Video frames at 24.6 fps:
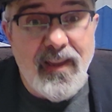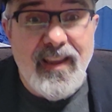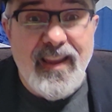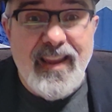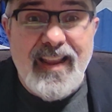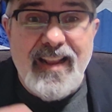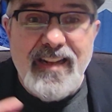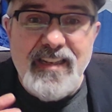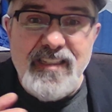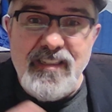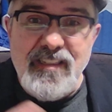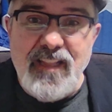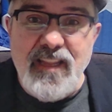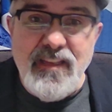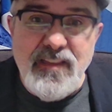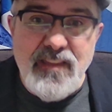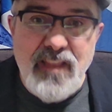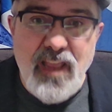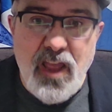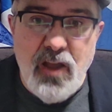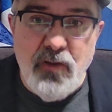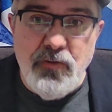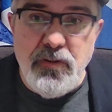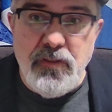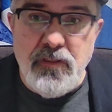It's linked
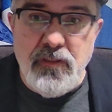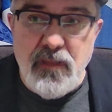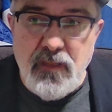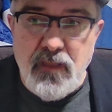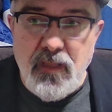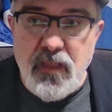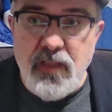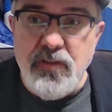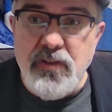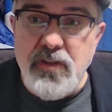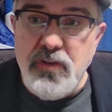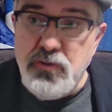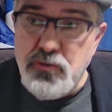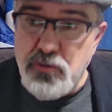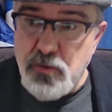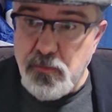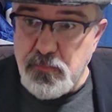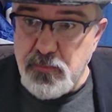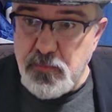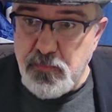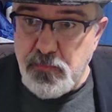down in the description